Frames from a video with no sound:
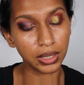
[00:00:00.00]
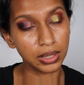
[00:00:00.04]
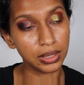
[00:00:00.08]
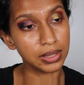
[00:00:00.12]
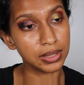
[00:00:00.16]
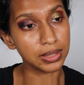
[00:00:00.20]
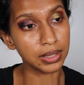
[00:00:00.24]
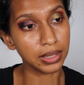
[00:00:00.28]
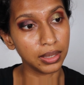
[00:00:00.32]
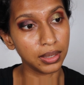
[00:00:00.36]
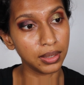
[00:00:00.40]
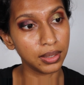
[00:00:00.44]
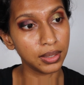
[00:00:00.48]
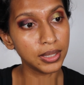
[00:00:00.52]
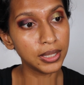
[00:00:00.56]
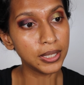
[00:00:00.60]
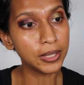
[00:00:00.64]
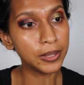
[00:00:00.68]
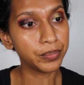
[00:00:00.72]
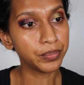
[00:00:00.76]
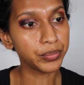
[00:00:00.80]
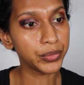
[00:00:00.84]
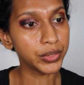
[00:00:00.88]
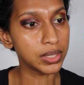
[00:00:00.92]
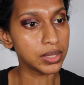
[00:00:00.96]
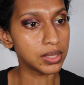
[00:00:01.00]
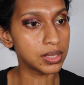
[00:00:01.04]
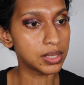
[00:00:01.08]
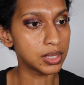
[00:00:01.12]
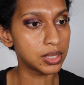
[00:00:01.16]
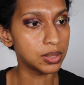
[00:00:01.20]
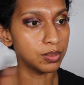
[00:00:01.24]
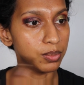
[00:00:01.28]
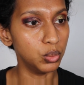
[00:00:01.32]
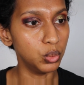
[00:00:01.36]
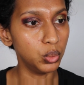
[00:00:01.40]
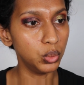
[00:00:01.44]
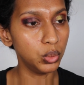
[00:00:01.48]
It's like, it's
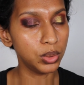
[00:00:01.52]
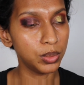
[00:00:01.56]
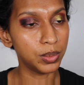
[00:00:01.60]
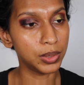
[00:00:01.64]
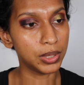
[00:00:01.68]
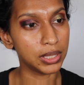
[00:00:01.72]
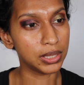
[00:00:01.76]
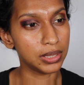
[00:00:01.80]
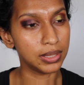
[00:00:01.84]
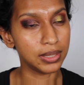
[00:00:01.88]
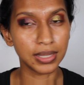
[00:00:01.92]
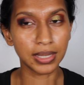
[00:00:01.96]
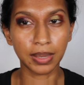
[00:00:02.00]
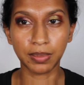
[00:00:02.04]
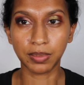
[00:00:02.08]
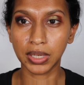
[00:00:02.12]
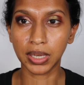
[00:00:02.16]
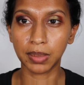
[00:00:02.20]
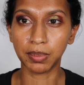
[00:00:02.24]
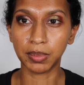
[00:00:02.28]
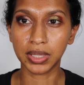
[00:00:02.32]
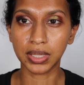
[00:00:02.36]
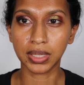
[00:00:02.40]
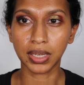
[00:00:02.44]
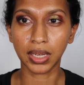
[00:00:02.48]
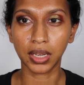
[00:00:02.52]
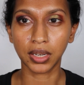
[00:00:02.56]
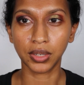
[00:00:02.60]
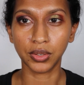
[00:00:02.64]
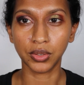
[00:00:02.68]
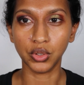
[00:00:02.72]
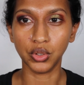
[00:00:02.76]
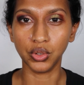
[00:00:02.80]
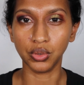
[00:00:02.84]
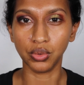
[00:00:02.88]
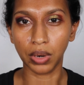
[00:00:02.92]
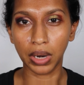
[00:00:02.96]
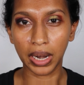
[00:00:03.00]
smooth, but at the same time it's kind
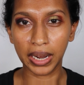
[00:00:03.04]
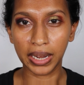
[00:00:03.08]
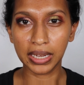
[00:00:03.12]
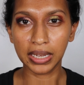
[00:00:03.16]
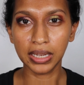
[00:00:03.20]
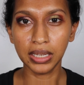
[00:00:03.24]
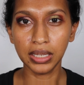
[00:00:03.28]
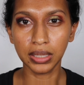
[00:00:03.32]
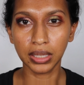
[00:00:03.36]
of dry.